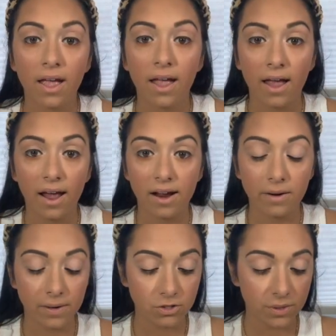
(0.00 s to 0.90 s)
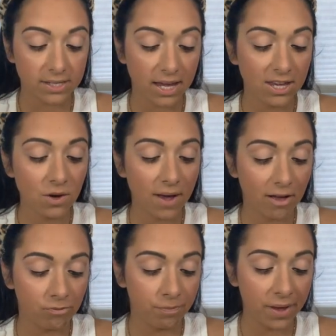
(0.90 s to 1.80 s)
And everybody's always like, you
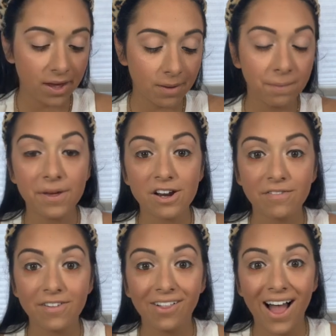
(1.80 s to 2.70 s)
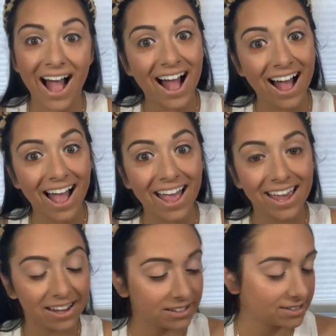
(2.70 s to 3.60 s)
have big, beautiful
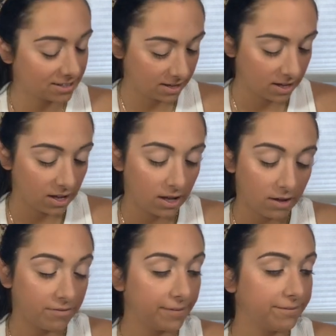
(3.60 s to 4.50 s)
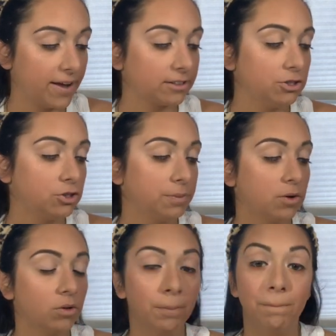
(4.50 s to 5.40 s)
eyes. Fun fact, used to be
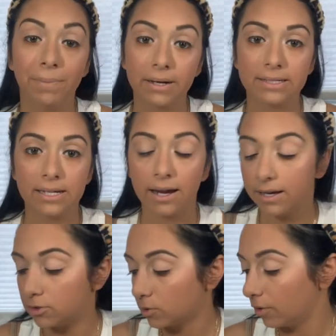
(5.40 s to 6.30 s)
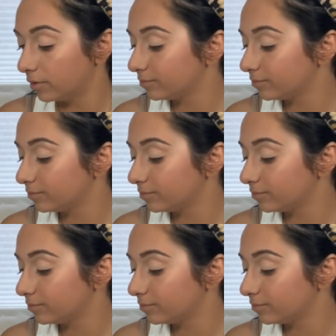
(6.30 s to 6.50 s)
called Bugsy in high school.